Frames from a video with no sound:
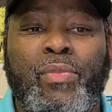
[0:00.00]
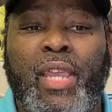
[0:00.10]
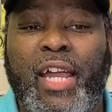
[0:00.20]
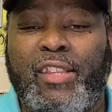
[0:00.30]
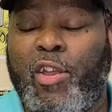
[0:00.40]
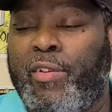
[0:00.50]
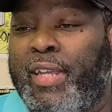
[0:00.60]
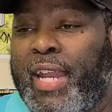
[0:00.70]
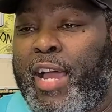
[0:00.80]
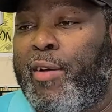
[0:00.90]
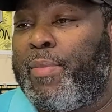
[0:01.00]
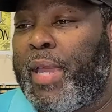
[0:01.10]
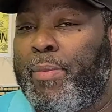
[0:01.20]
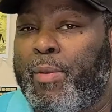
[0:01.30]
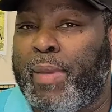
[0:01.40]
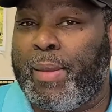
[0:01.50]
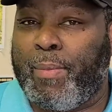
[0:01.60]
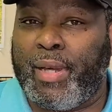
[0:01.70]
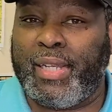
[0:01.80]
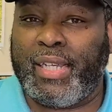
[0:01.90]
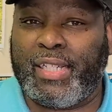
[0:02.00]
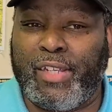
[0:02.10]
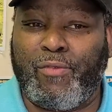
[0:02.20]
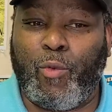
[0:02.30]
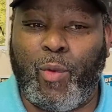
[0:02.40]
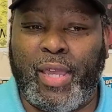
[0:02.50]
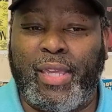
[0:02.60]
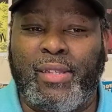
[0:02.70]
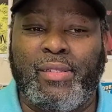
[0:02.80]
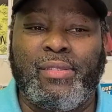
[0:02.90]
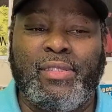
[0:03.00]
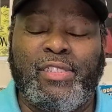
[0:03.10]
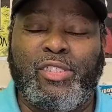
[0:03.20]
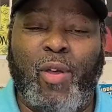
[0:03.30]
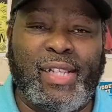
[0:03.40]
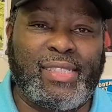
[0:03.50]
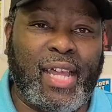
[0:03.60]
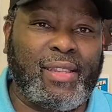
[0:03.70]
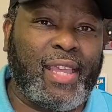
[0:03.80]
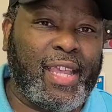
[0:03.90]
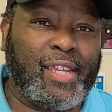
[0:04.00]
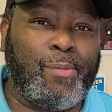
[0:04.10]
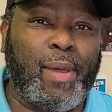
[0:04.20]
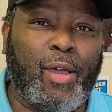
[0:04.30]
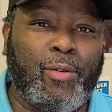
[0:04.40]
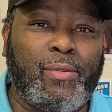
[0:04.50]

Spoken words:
I thought that I'll be able to make money a different way. So I started thinking about